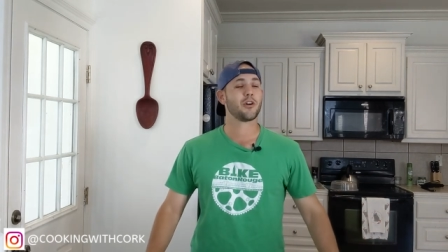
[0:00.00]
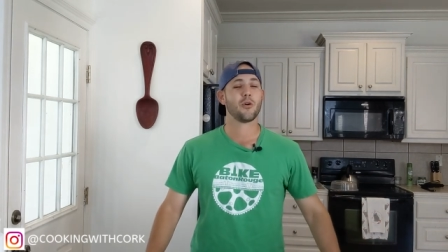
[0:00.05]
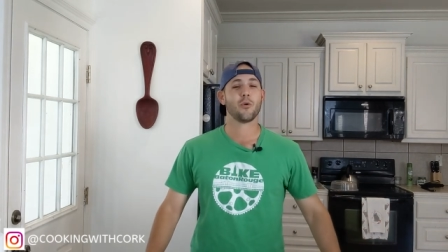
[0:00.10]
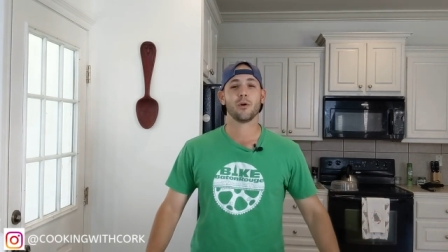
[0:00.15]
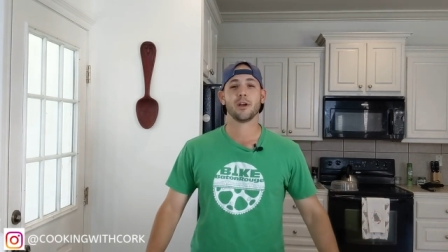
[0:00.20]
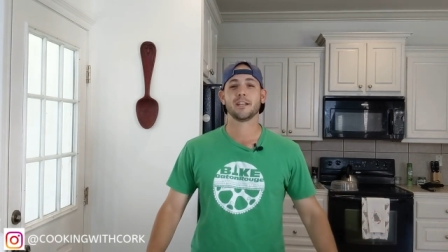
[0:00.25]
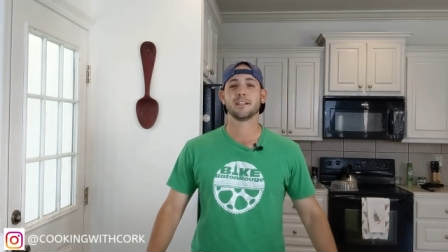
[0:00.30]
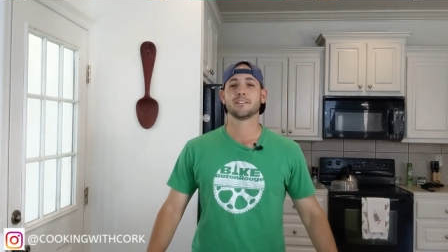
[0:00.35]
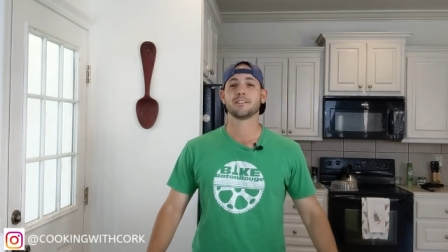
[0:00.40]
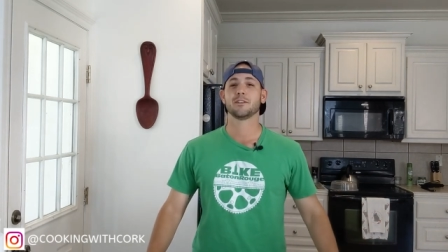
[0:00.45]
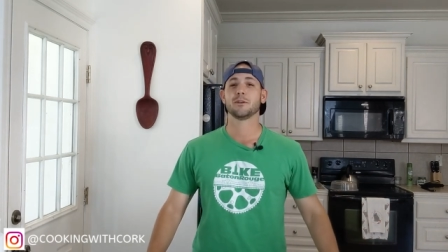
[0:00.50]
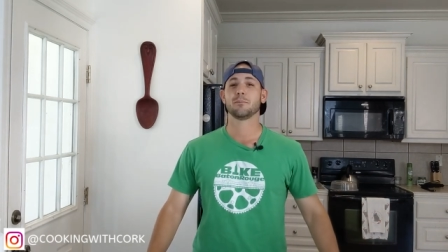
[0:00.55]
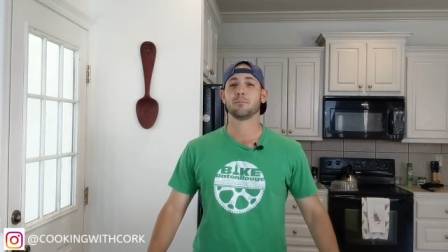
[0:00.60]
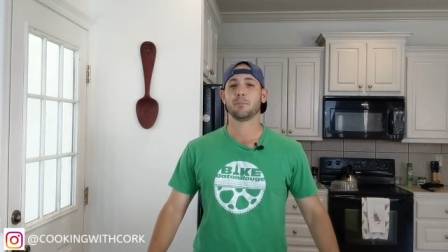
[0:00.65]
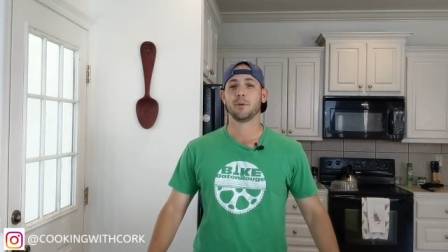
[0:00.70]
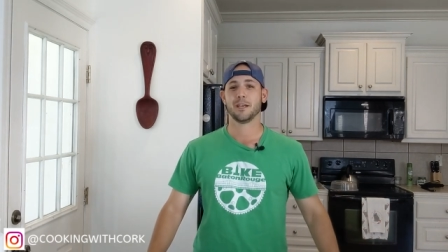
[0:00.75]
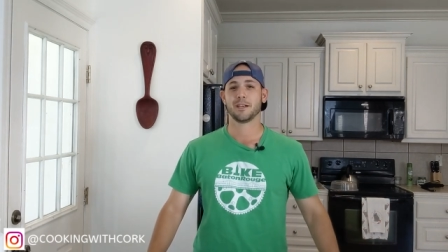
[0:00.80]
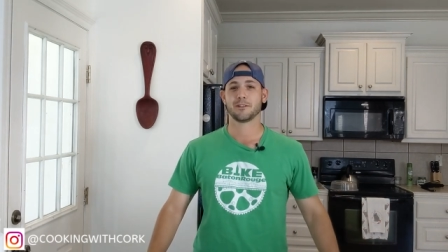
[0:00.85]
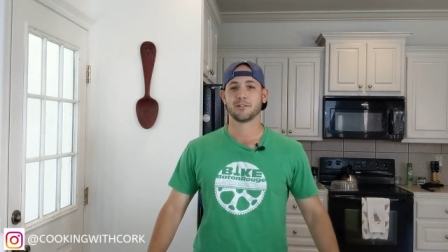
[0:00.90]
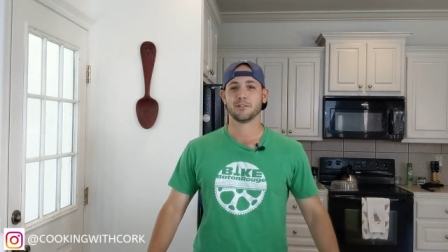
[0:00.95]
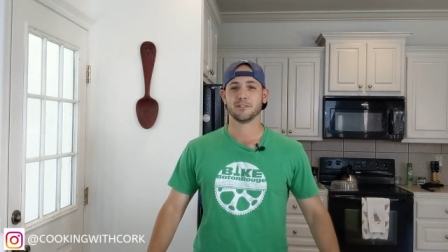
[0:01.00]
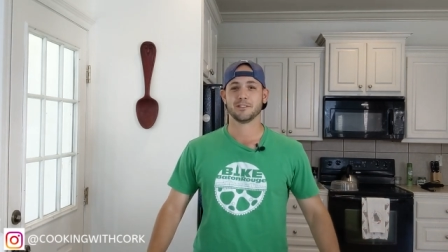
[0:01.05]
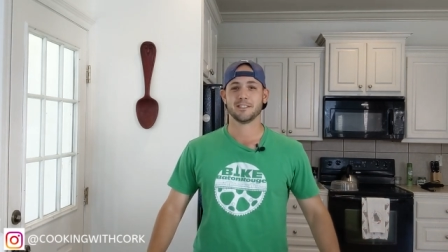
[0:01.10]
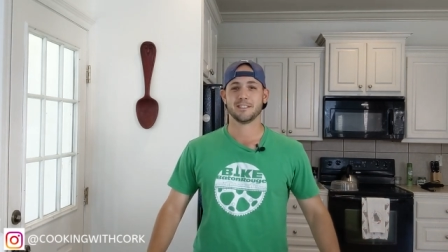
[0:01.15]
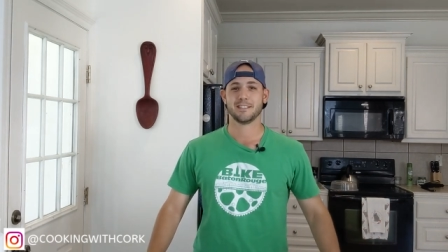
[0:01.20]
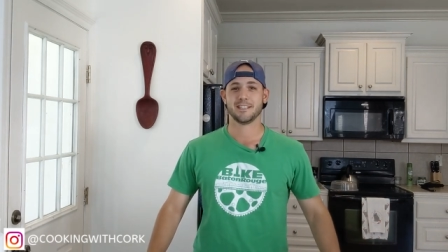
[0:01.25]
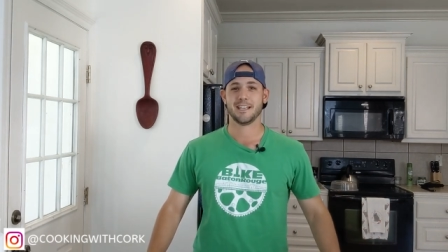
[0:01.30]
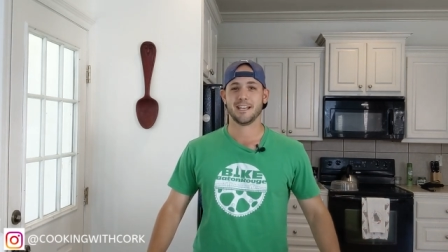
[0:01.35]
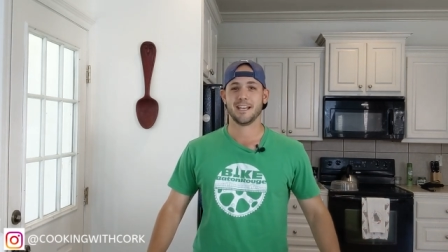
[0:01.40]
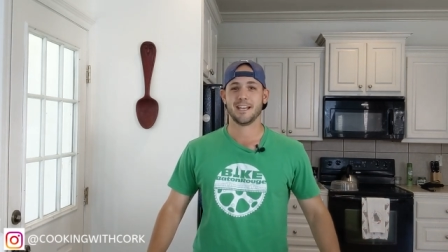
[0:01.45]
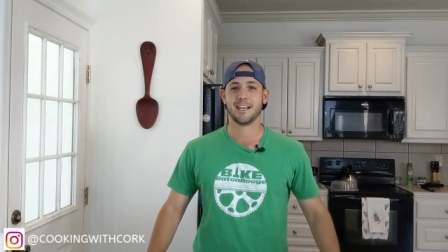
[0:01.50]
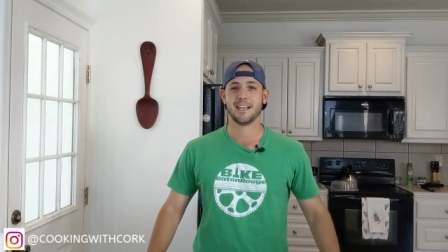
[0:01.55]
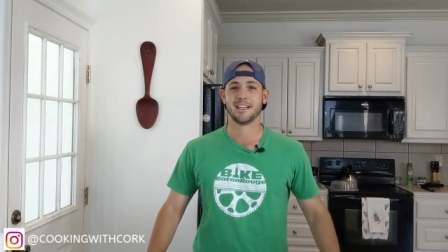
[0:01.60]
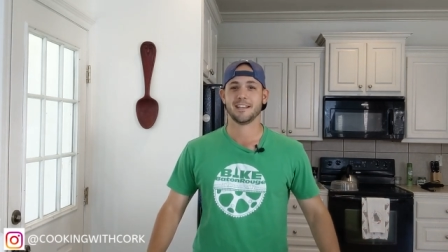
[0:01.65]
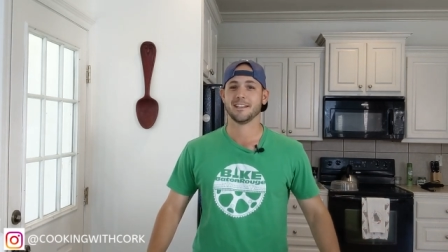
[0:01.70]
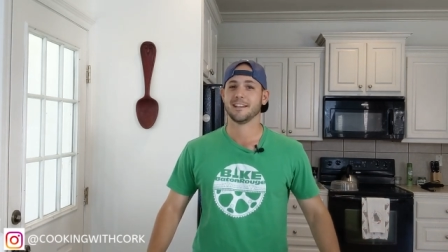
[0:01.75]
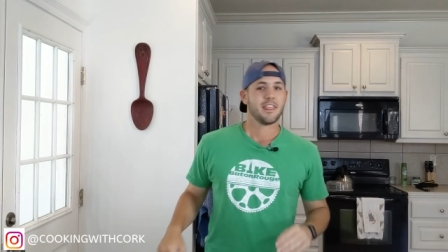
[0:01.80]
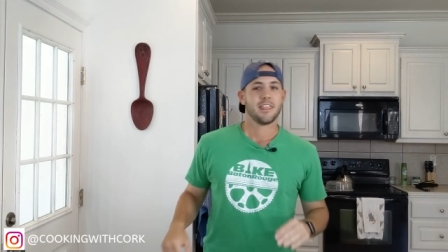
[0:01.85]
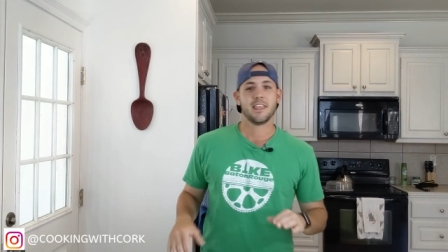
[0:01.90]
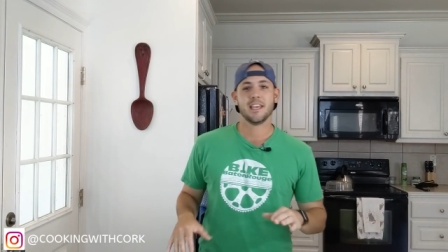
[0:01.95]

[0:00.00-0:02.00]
going to pickle today.